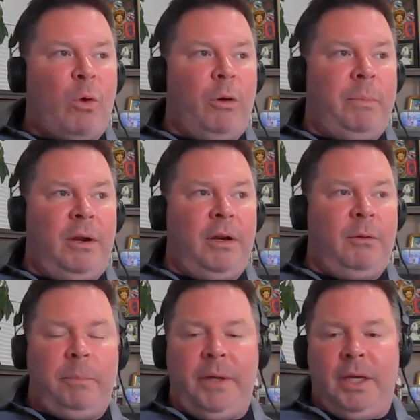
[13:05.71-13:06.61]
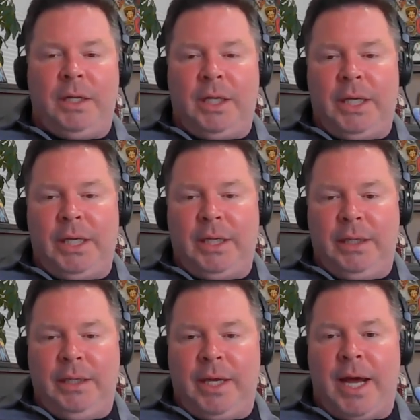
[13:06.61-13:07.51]
or appearing repeatedly
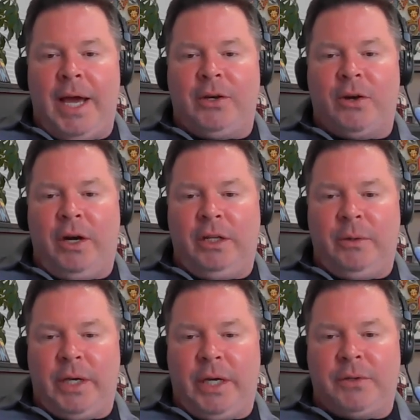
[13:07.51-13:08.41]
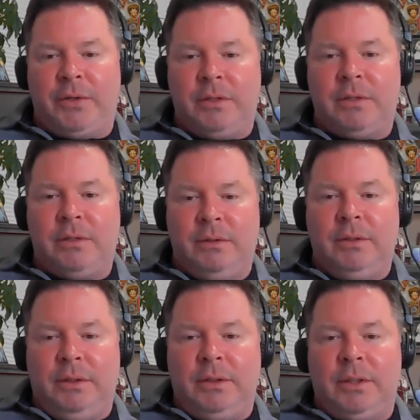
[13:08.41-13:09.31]
at high target locations,
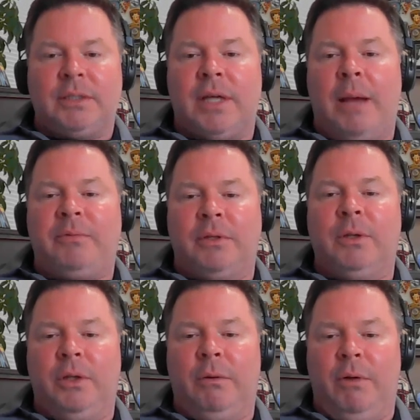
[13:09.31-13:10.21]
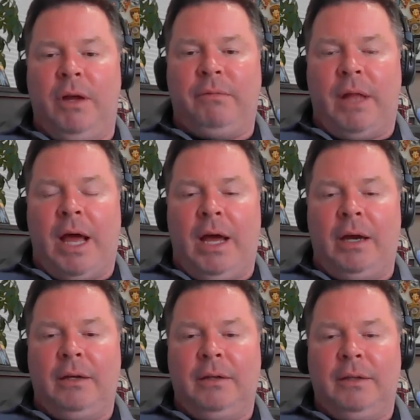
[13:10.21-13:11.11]
that's absolutely a red
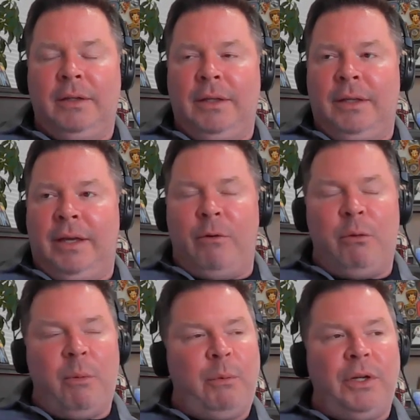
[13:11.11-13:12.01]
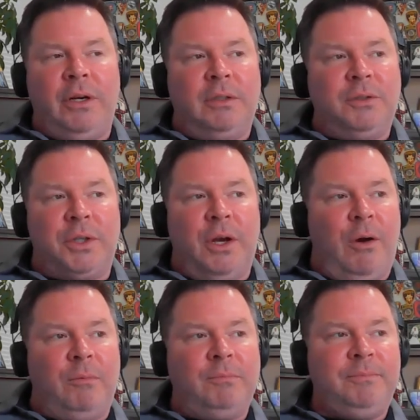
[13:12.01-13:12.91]
flag. I remember years
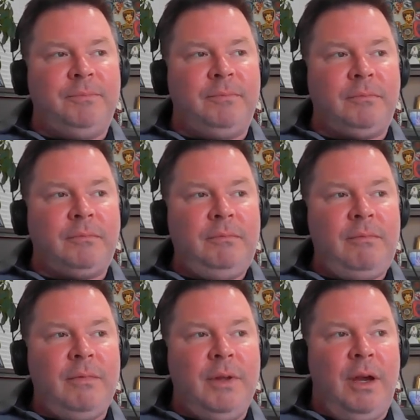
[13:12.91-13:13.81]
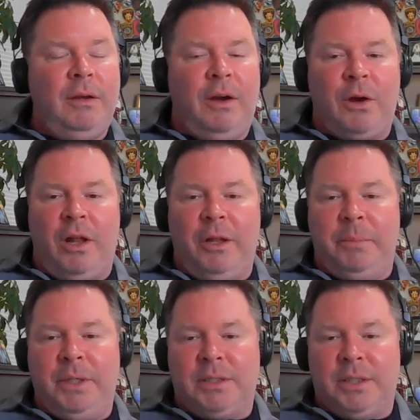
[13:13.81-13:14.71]
ago, I'll call
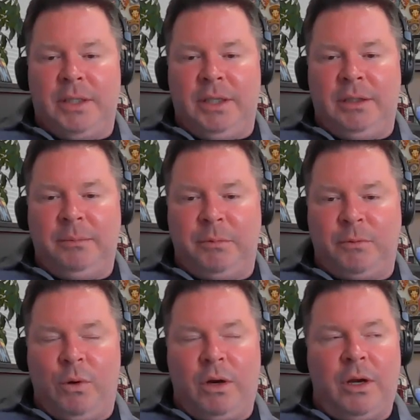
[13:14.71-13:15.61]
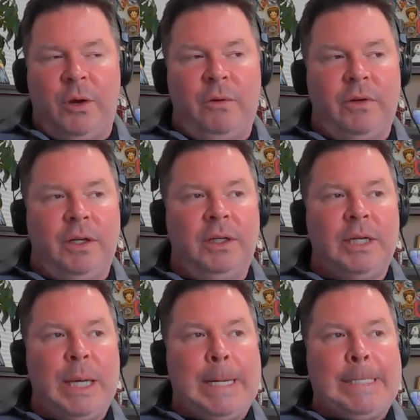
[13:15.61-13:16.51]
it BC before COVID,